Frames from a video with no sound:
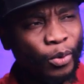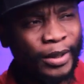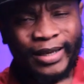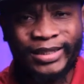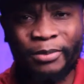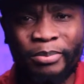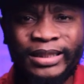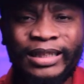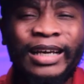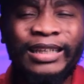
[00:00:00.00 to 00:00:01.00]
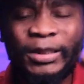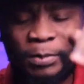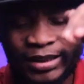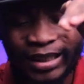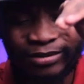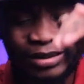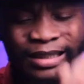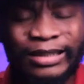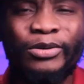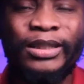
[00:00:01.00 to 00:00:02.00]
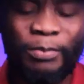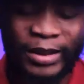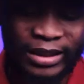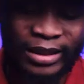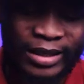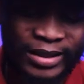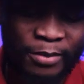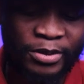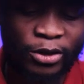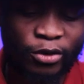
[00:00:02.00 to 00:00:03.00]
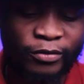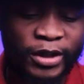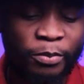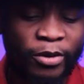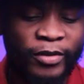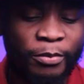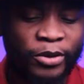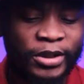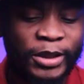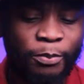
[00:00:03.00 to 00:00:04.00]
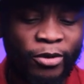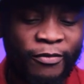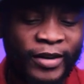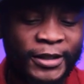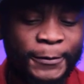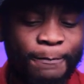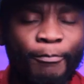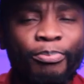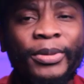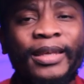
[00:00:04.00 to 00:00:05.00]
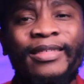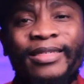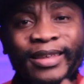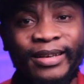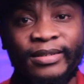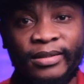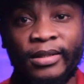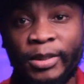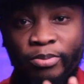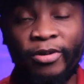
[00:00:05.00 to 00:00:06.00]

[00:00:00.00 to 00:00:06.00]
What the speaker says: location, basically, this brings us straight into this particular subject of this prophet, because this prophet thinks